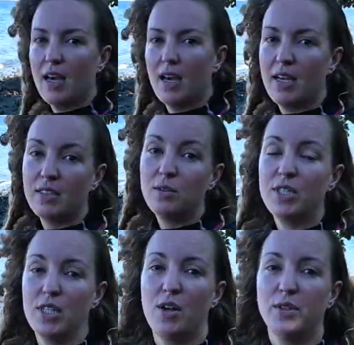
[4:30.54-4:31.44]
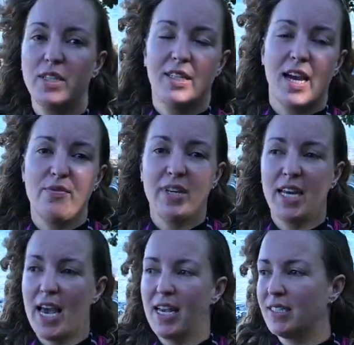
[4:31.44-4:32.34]
As a result, diving
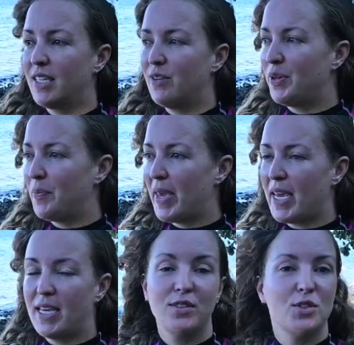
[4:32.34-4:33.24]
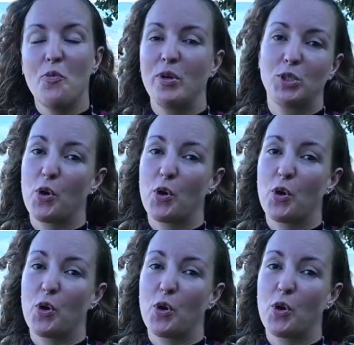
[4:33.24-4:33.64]
has given me so much more